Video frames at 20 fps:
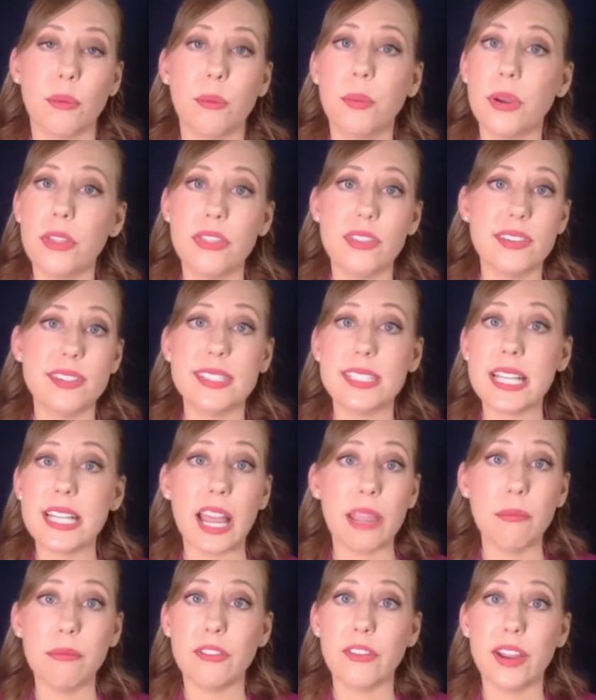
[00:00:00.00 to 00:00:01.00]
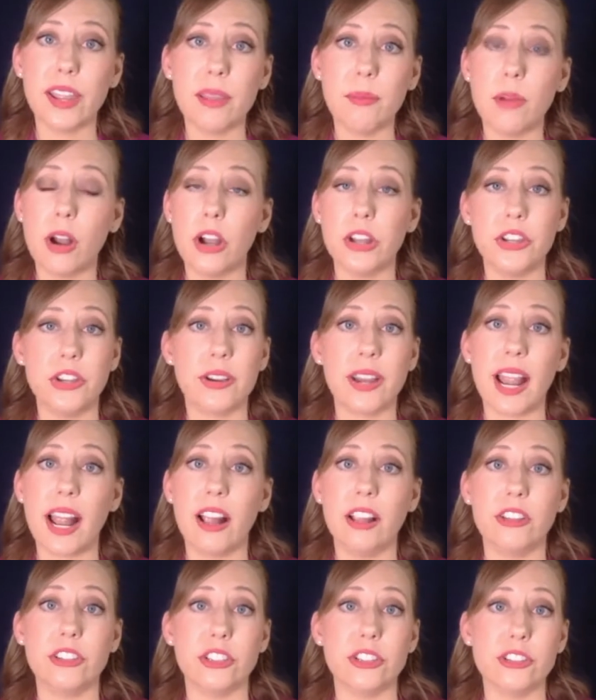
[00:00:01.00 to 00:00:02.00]
put this time frame on your
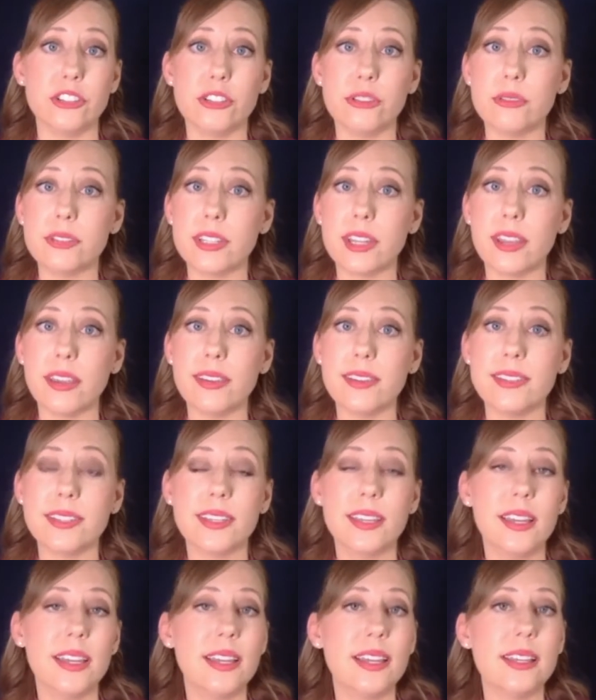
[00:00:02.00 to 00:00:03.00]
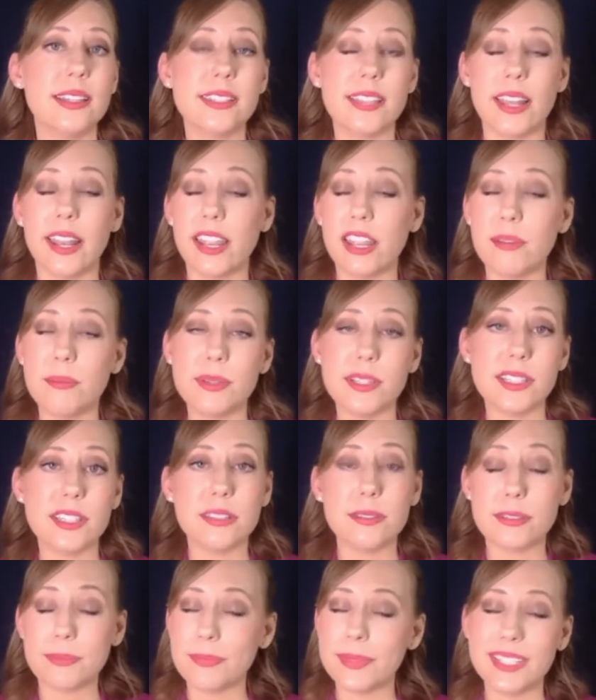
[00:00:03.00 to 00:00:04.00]
calendar. Tuesdays, 10 a.m.
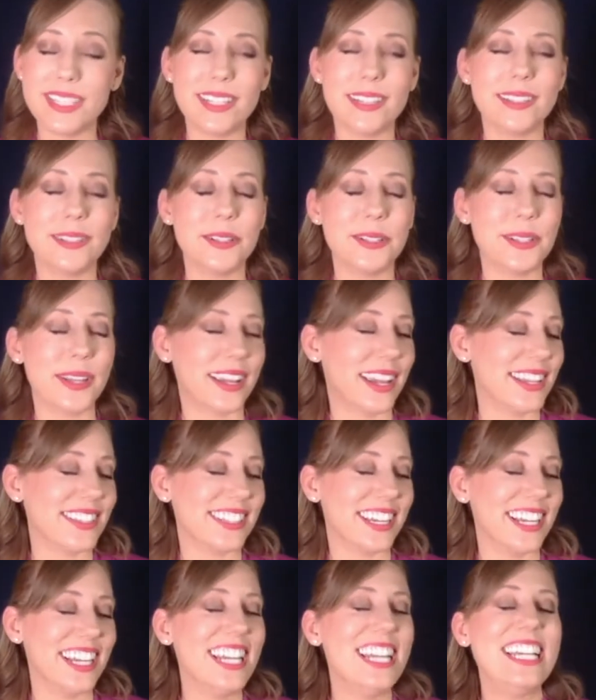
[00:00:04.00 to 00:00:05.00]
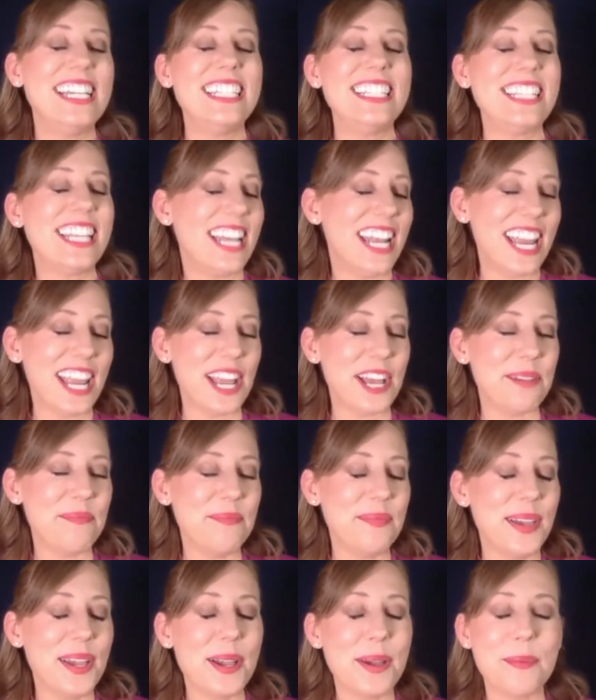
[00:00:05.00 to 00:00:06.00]
10
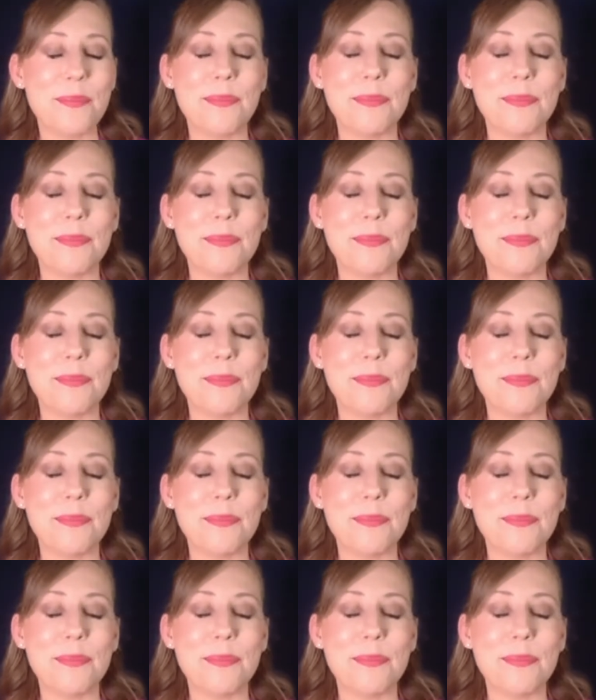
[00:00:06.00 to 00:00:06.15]
a.m.